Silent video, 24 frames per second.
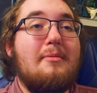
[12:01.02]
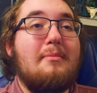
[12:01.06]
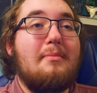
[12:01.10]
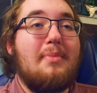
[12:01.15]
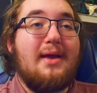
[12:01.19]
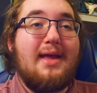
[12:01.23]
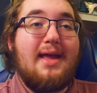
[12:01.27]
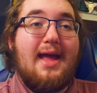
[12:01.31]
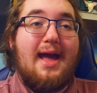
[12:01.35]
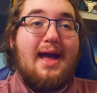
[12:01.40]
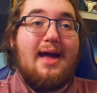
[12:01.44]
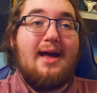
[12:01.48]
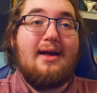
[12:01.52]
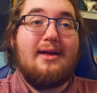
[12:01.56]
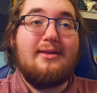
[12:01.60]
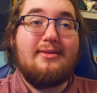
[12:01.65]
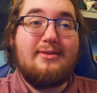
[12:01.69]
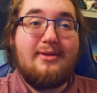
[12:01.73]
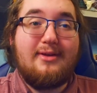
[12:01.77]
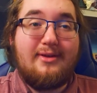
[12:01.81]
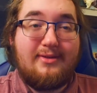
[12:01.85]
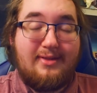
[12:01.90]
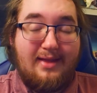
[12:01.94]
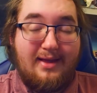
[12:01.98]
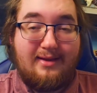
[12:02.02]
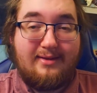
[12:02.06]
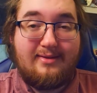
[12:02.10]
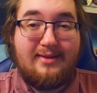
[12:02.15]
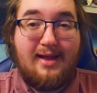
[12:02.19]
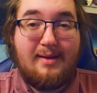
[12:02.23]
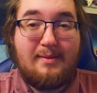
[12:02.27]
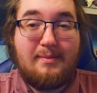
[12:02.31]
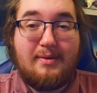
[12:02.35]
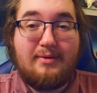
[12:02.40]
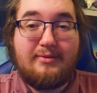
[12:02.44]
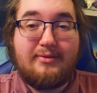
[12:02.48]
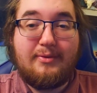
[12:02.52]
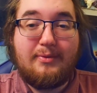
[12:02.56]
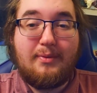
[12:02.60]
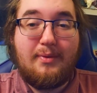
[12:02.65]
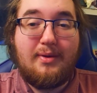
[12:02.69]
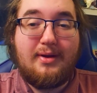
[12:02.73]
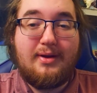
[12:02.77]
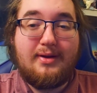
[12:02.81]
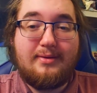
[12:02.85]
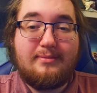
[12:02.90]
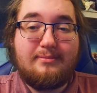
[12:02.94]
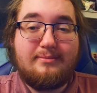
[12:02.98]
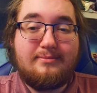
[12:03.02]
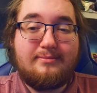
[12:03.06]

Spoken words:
But yeah, until next time, everyone,